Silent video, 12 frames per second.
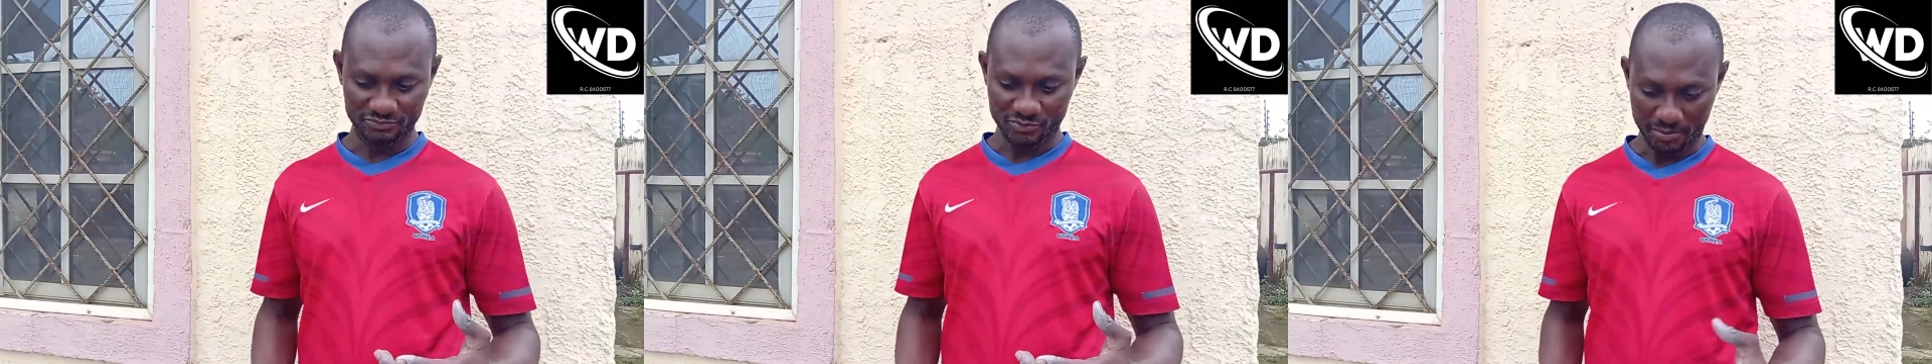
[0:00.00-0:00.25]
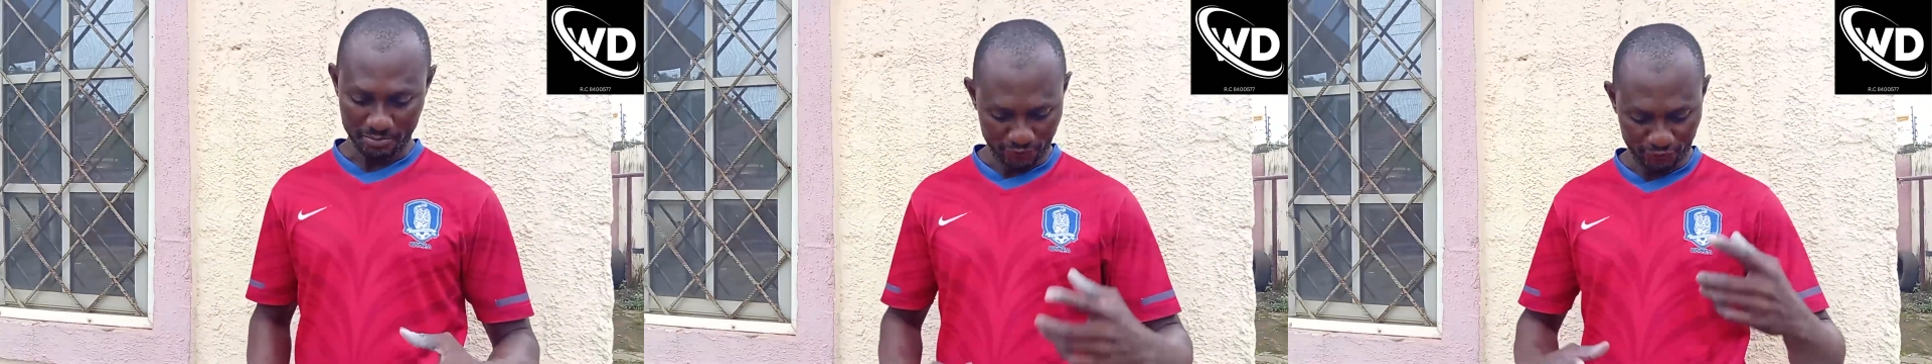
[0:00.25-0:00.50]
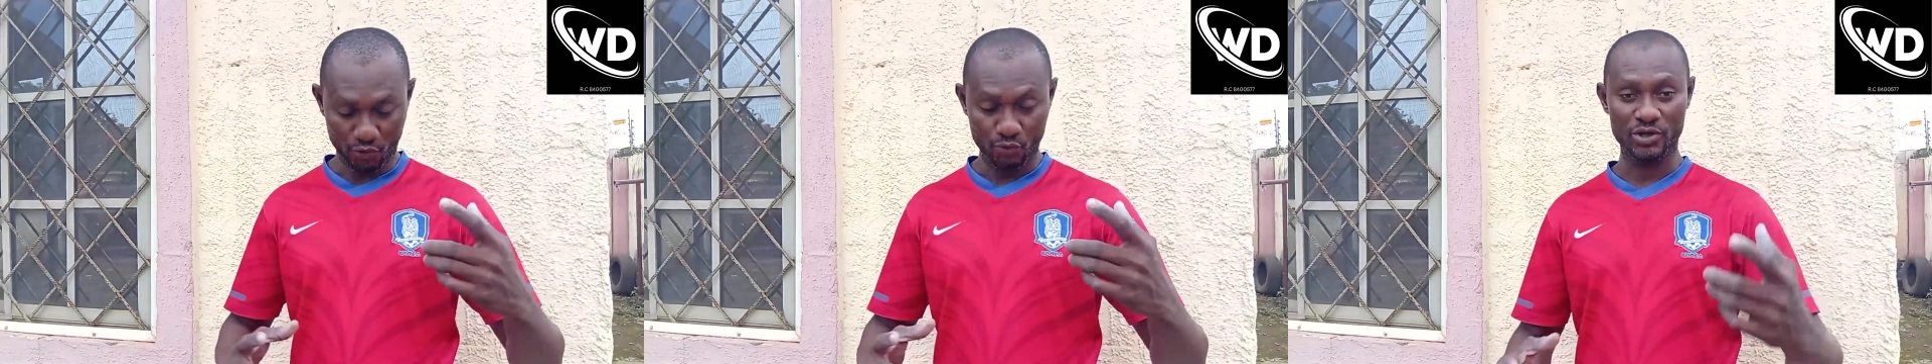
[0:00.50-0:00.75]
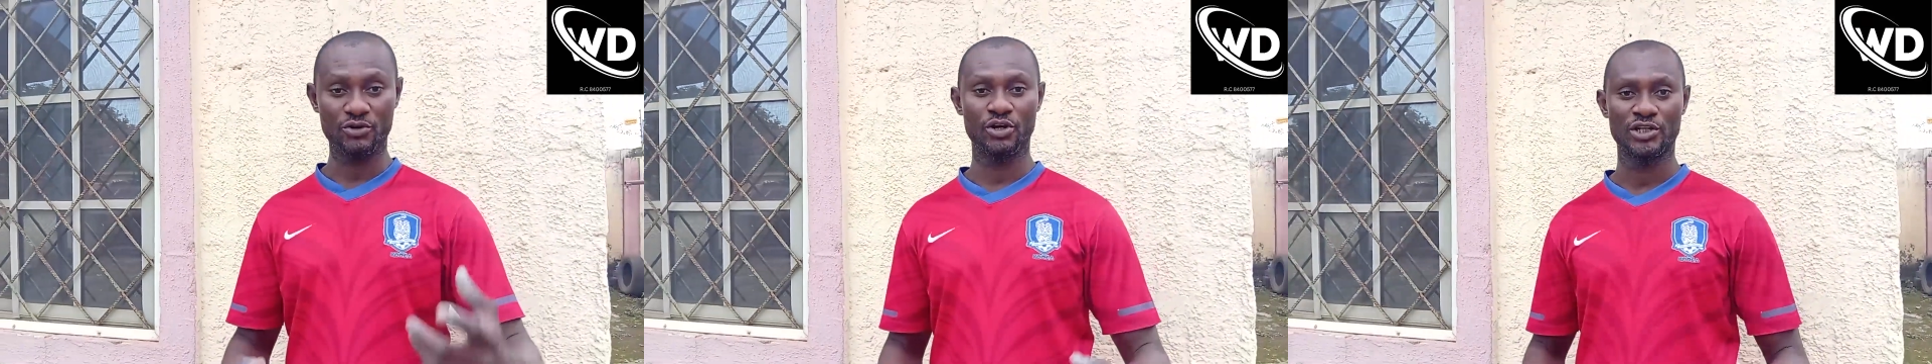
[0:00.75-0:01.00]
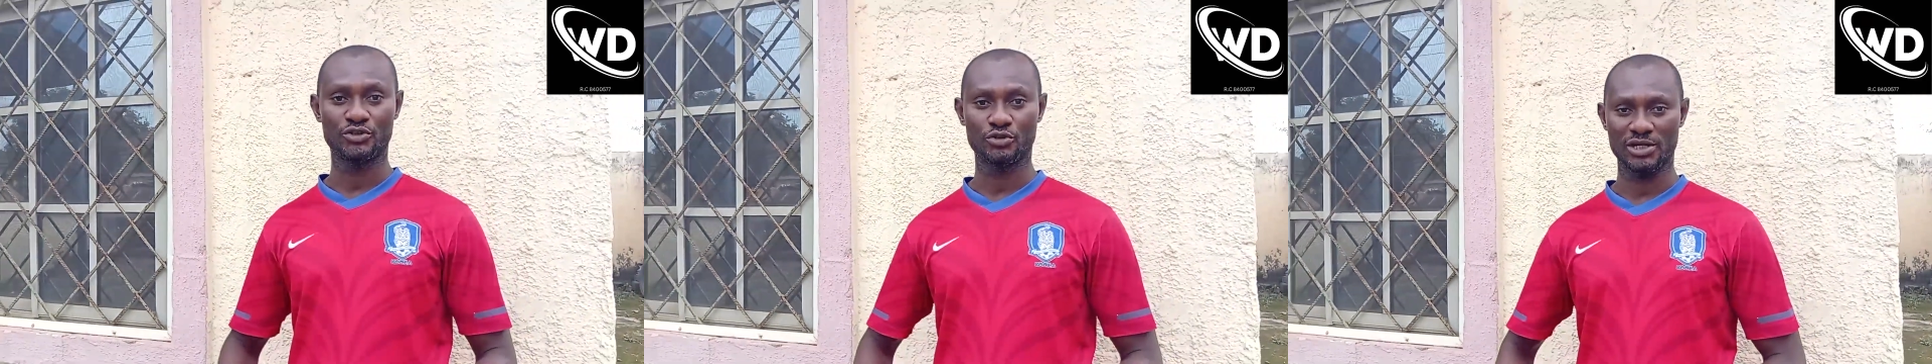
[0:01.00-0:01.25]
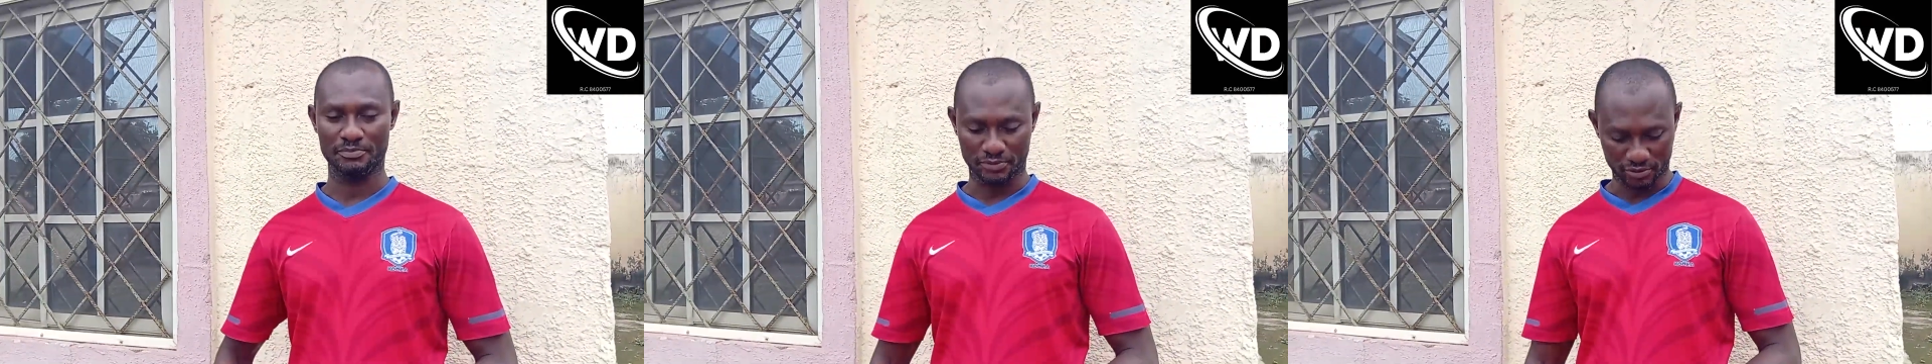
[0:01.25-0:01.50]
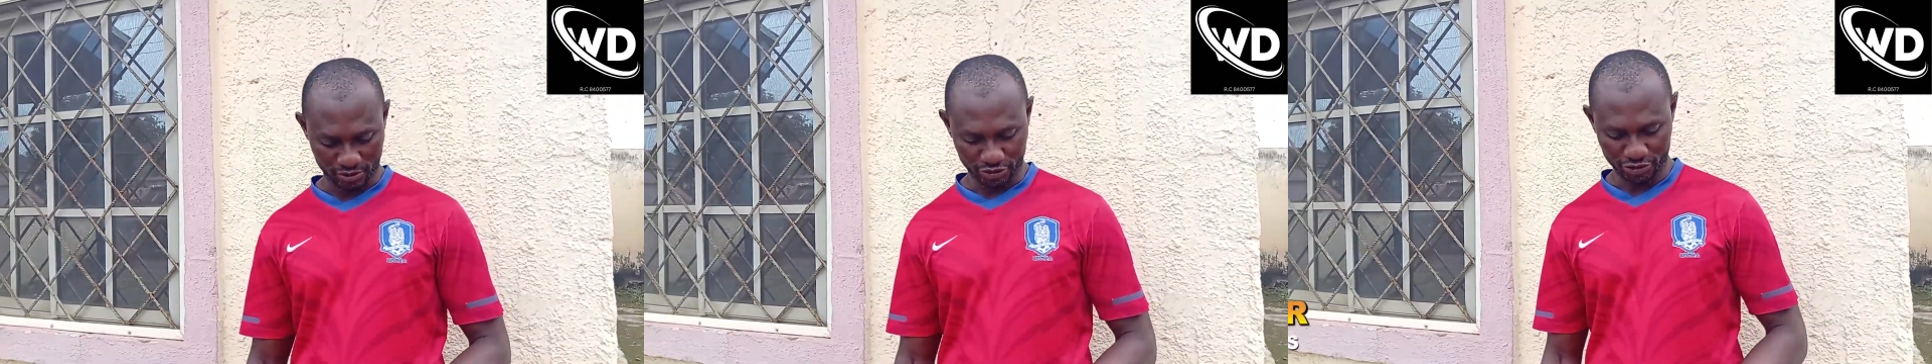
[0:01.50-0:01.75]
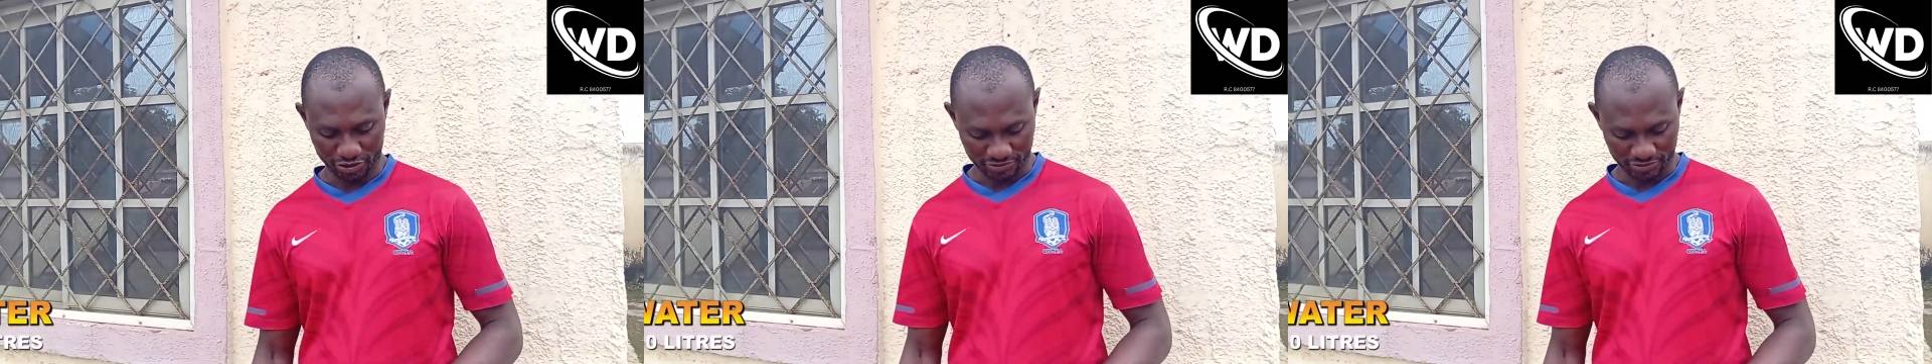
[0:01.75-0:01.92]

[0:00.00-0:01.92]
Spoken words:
before we go into the production.